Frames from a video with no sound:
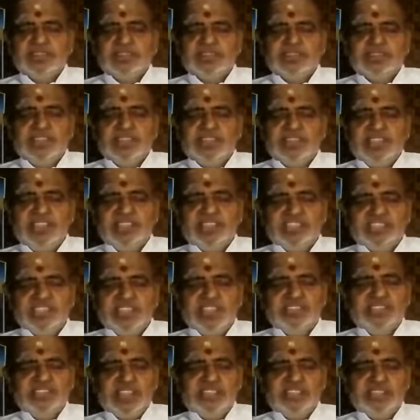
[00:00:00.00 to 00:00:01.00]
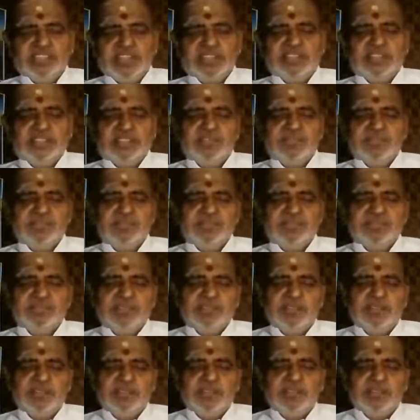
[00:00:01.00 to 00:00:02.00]
The next is, I said,
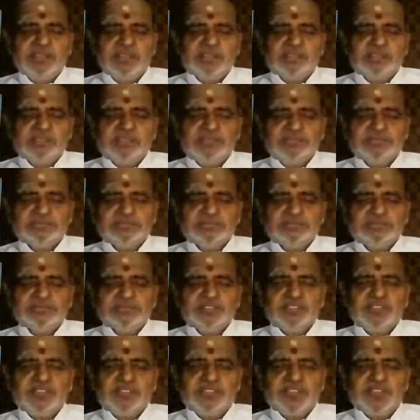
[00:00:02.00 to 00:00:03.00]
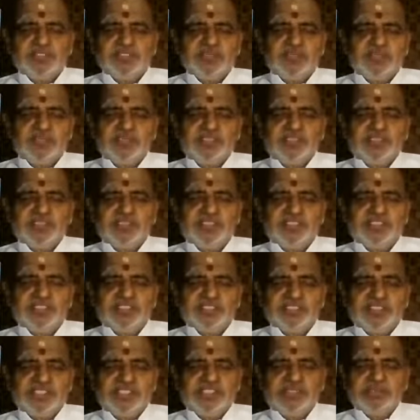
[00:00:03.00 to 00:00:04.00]
wonderful
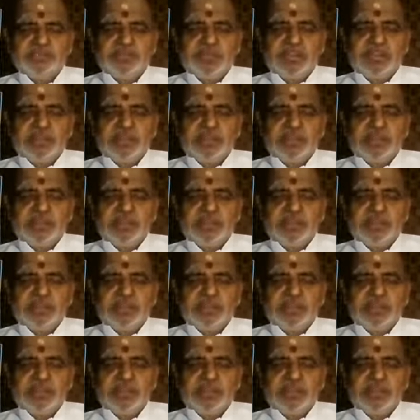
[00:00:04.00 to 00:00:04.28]
tasty smell